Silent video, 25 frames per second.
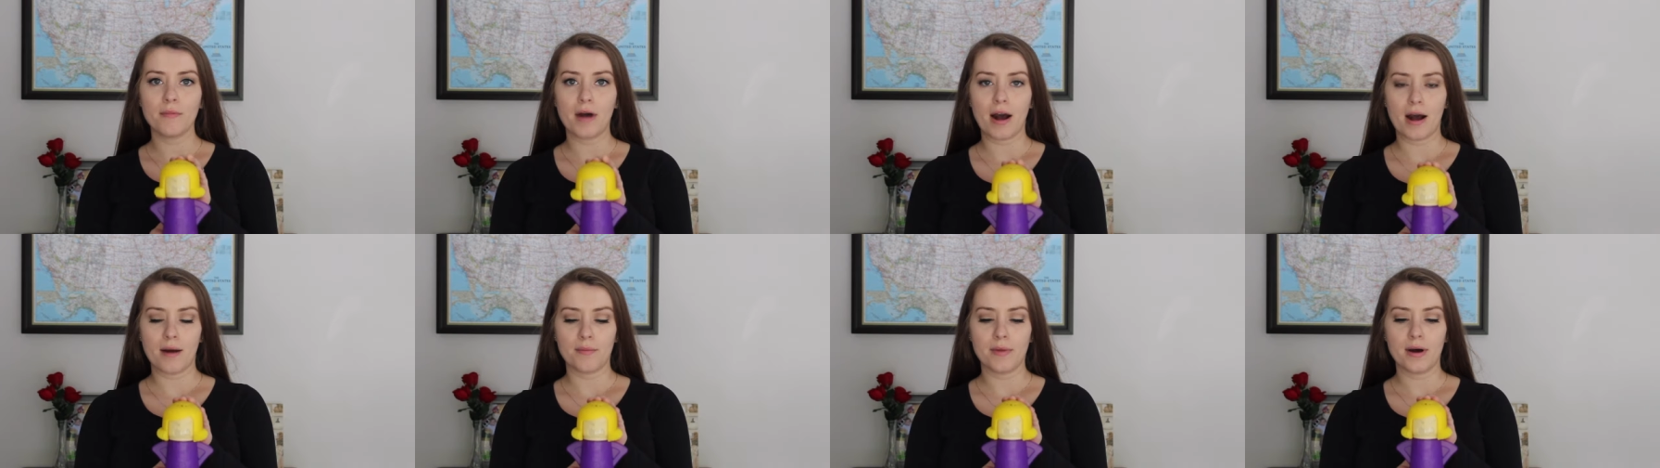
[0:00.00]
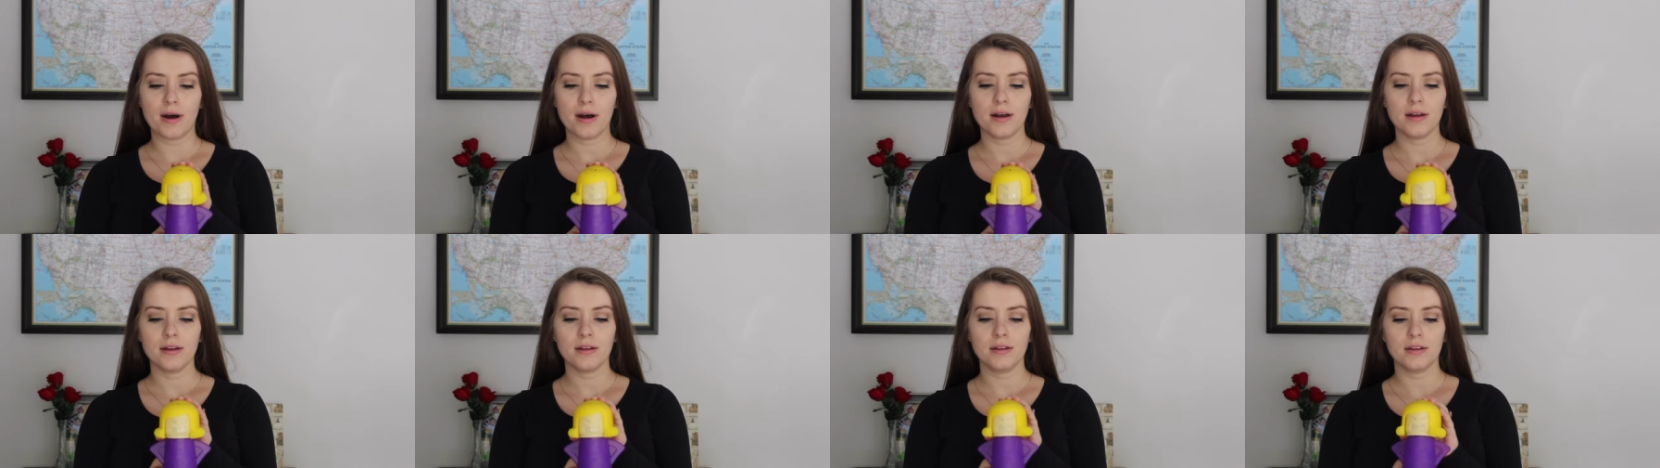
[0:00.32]

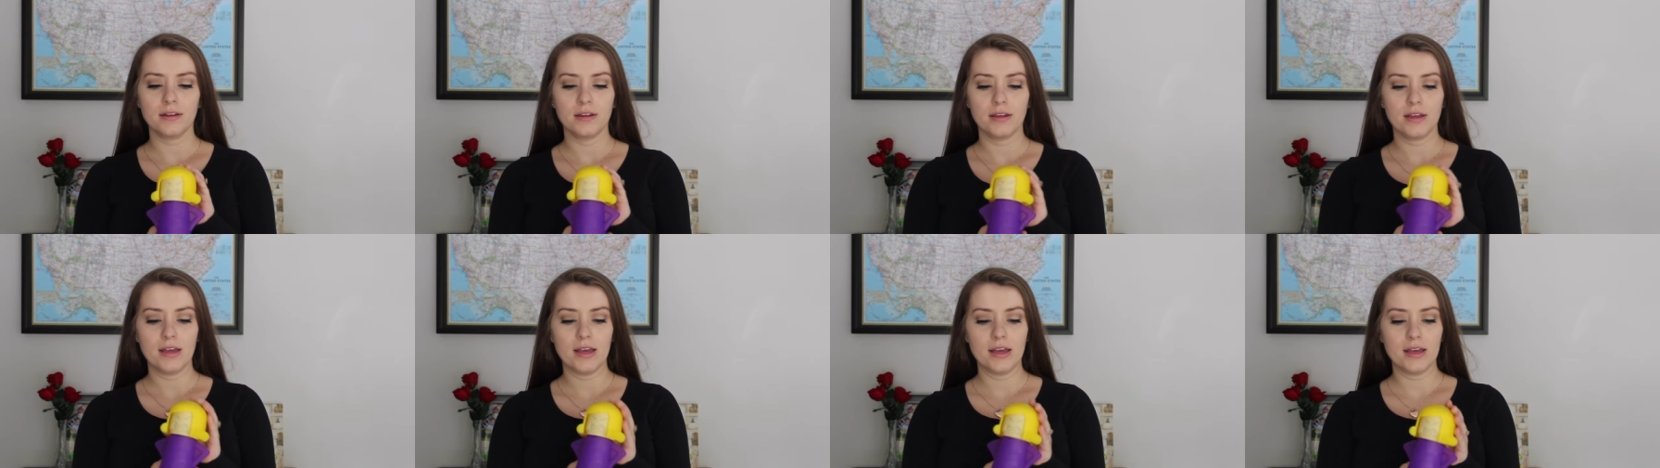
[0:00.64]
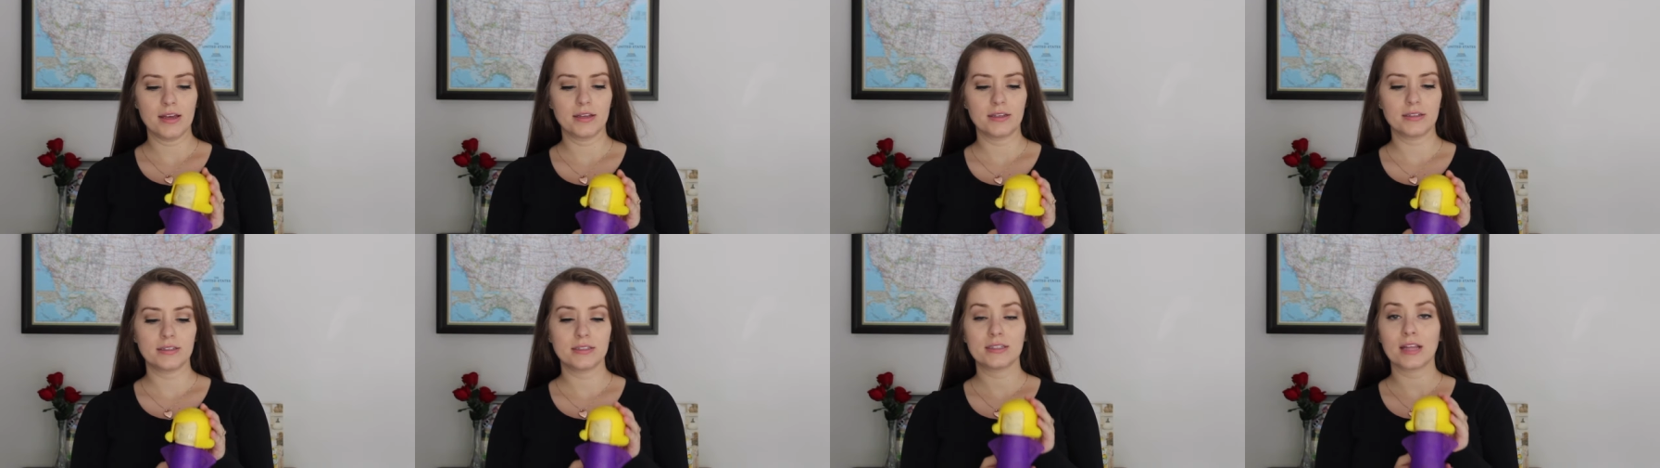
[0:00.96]
Mama
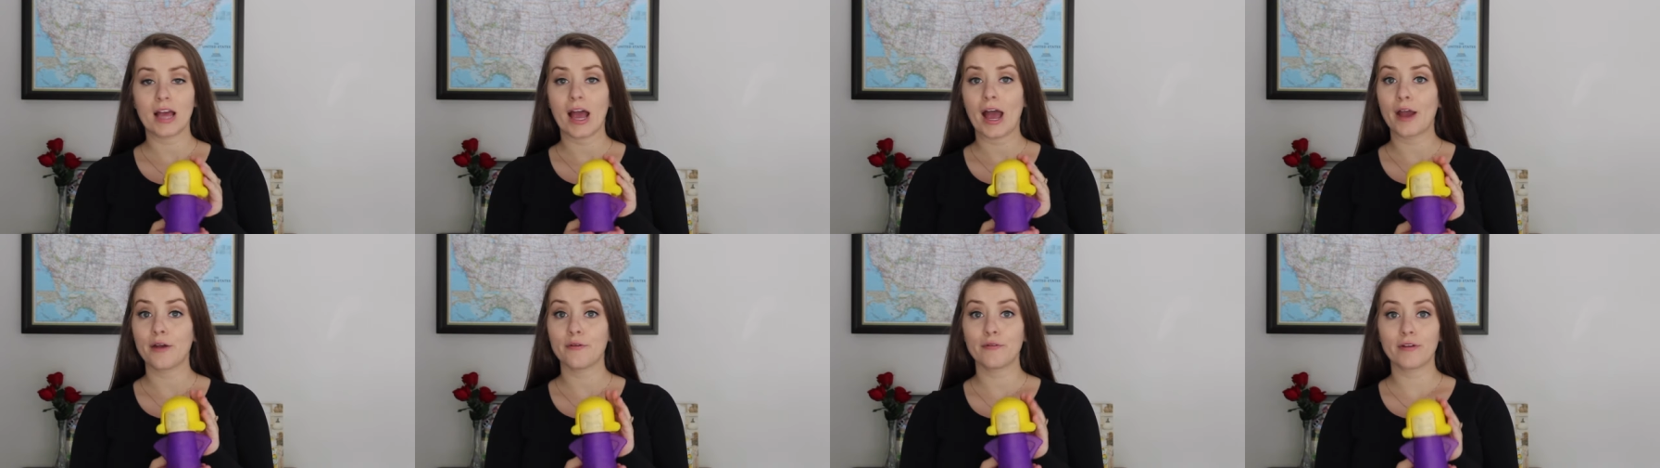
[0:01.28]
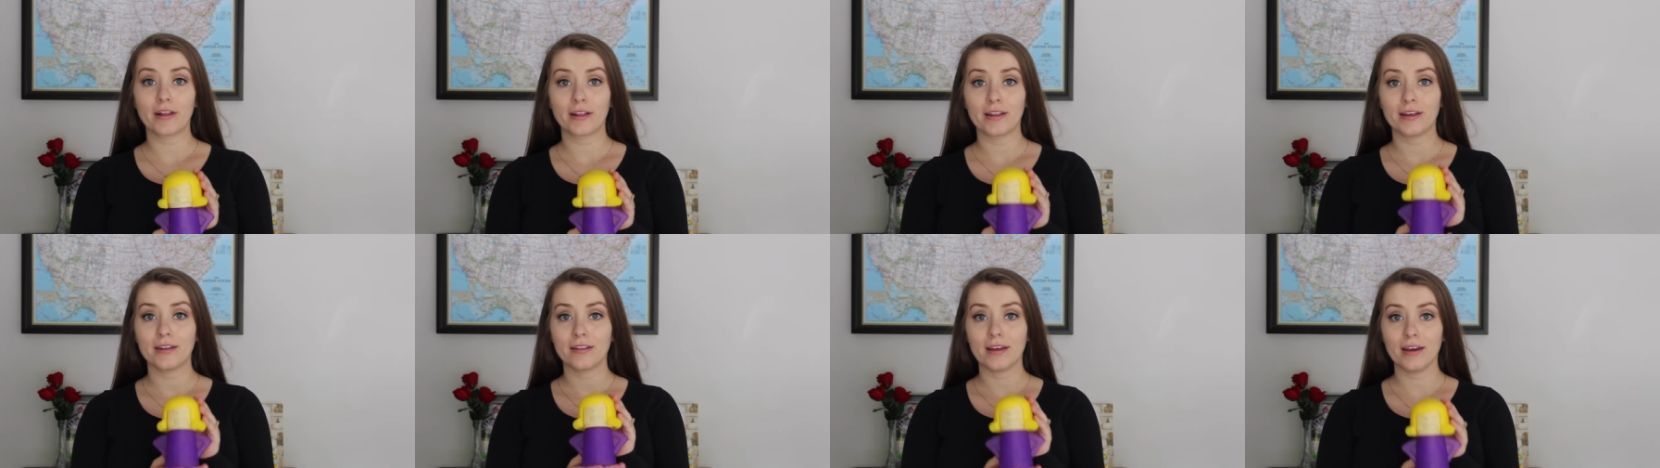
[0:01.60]
is I
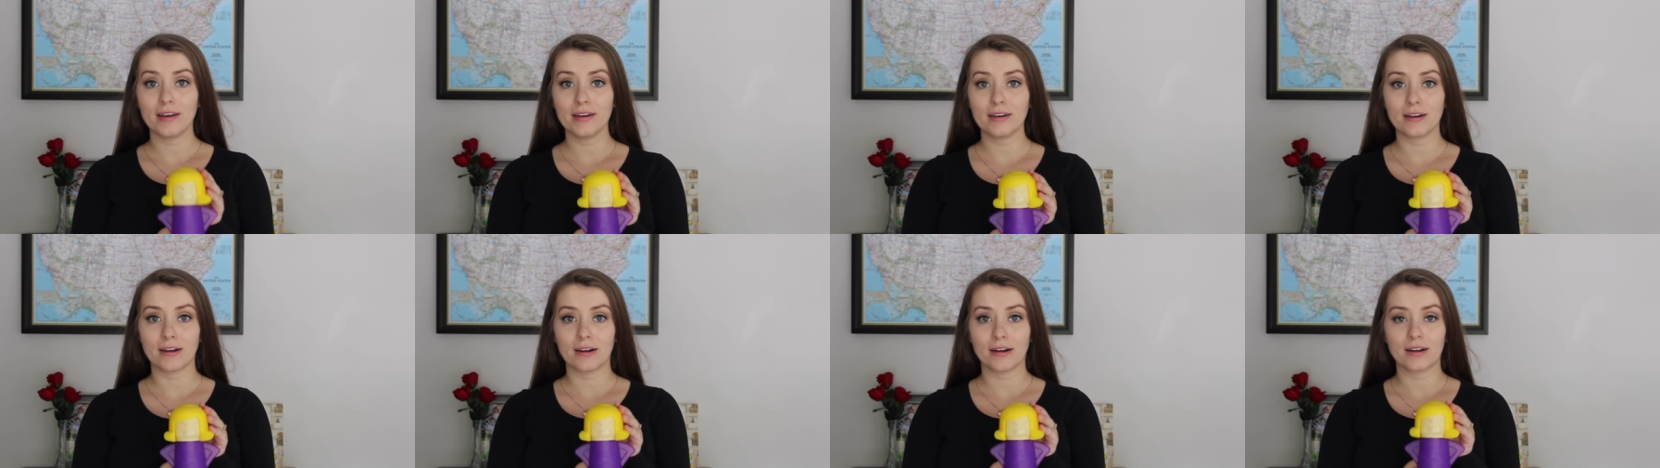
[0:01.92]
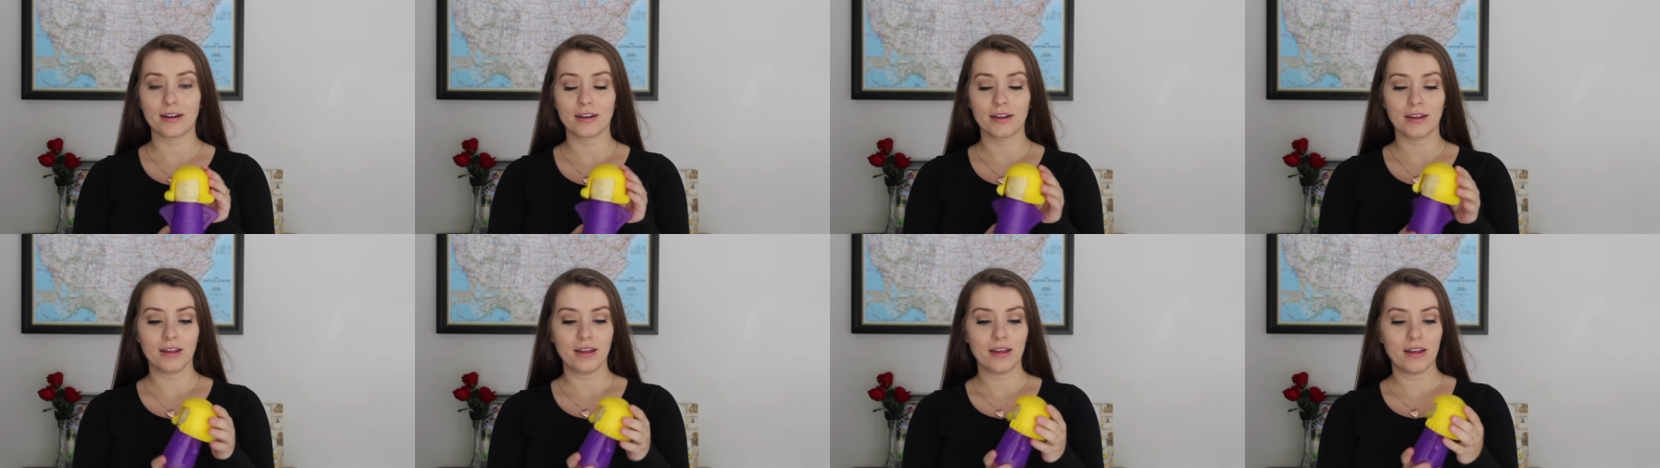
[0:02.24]
really like
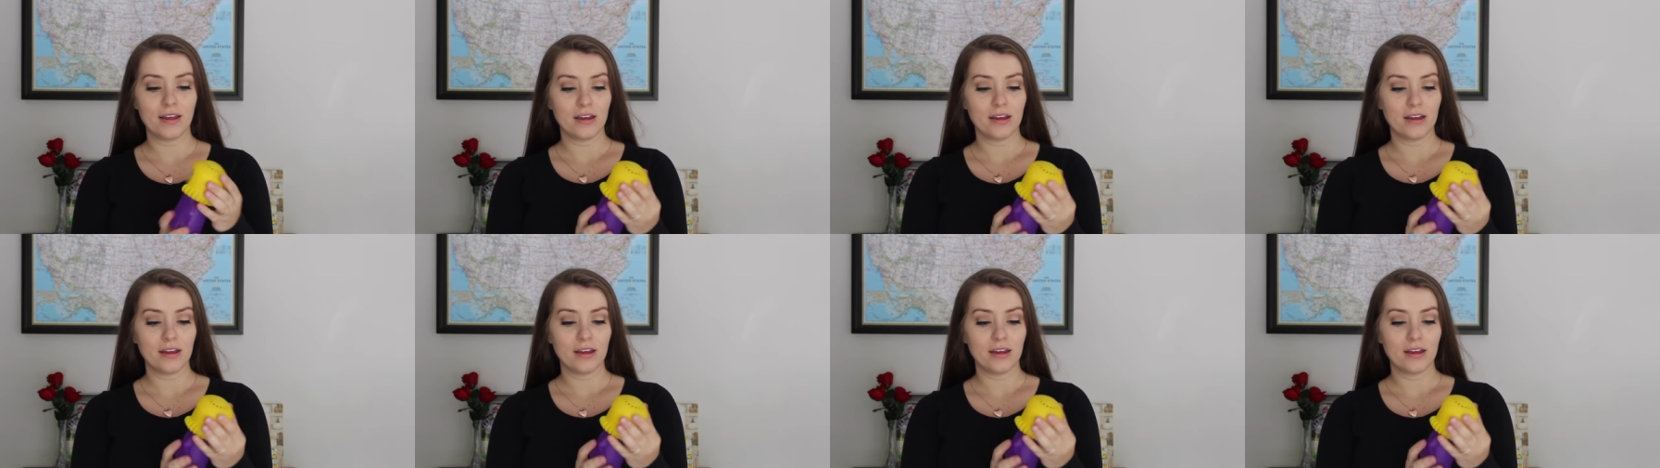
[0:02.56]
her.